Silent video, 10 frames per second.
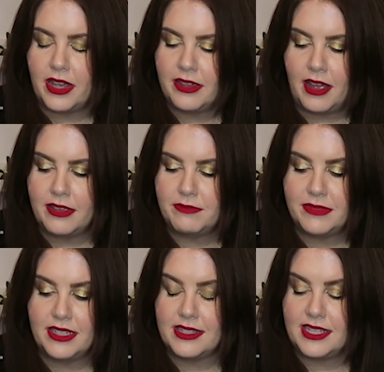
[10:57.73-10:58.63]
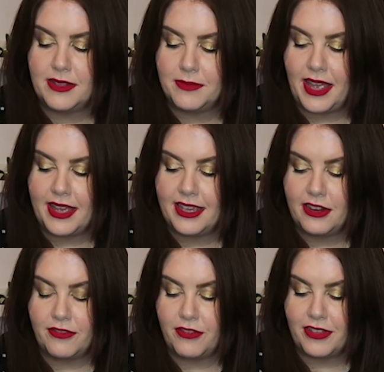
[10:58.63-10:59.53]
I didn't see them
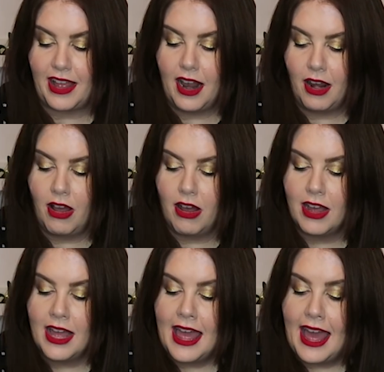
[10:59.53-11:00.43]
here for that long.